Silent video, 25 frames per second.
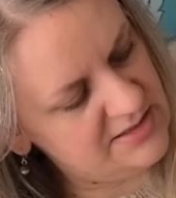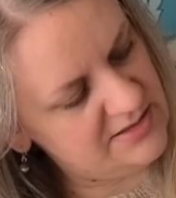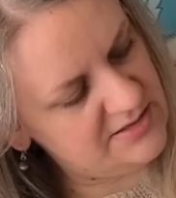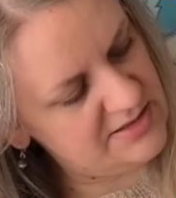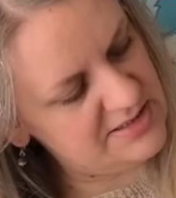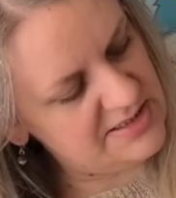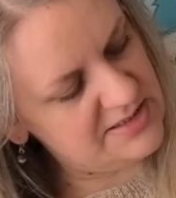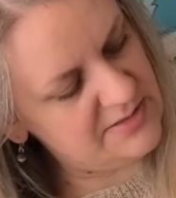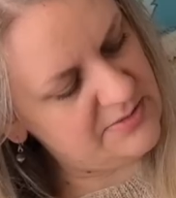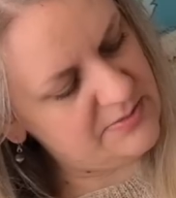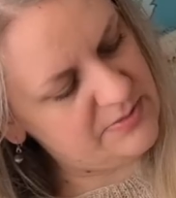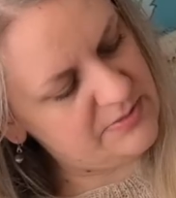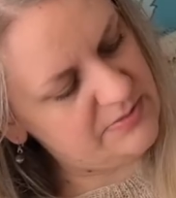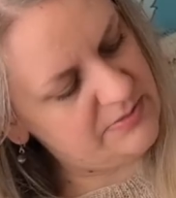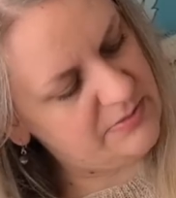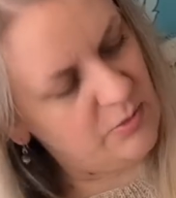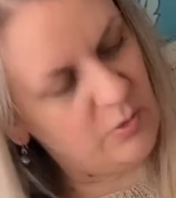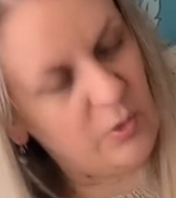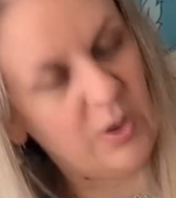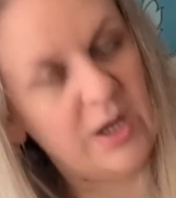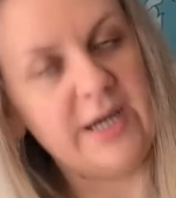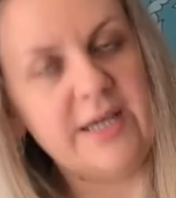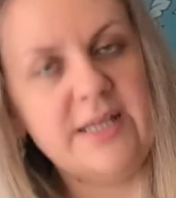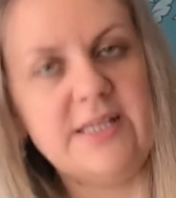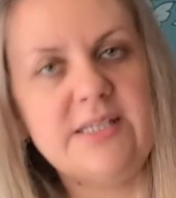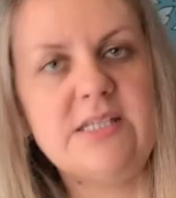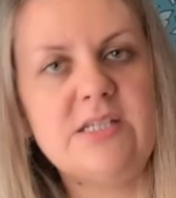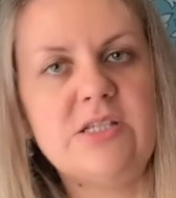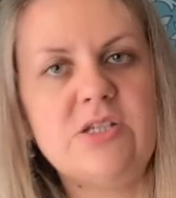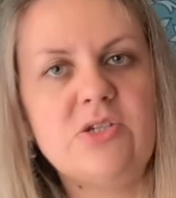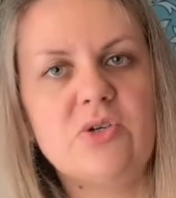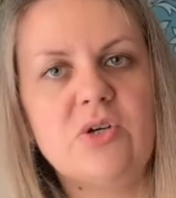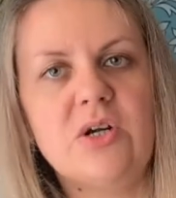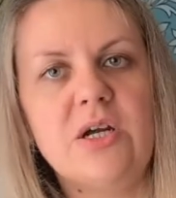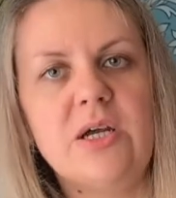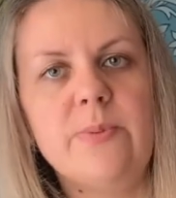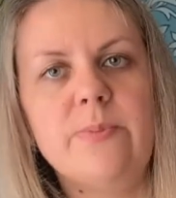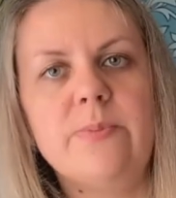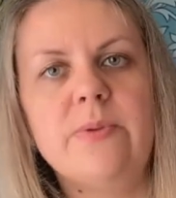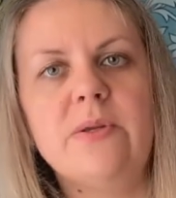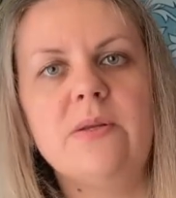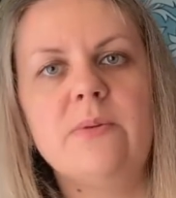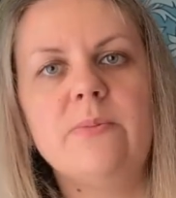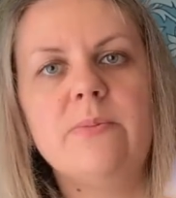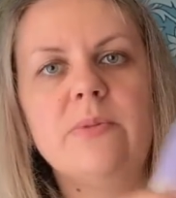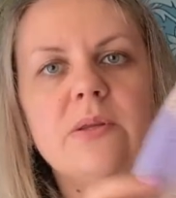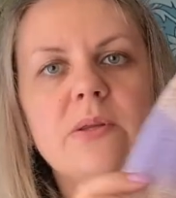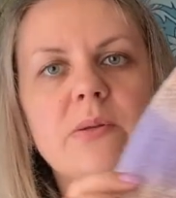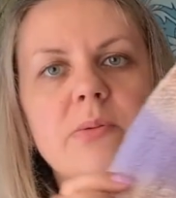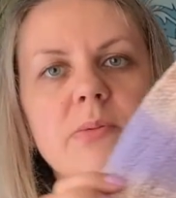is a wide stripe in
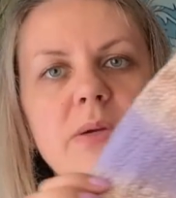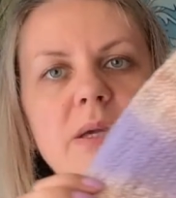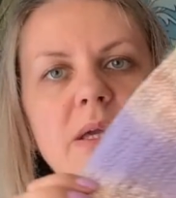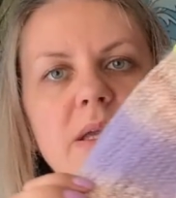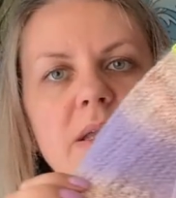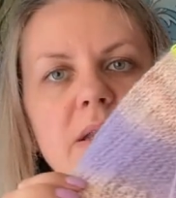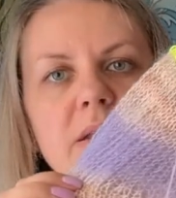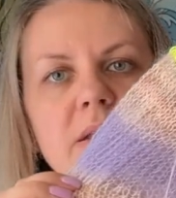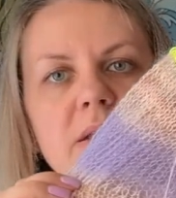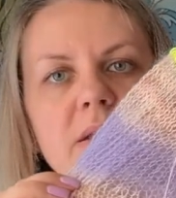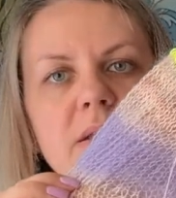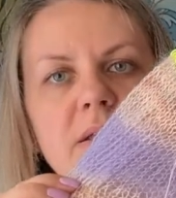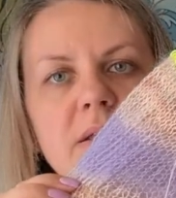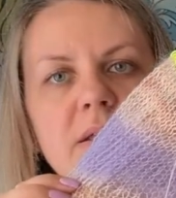between.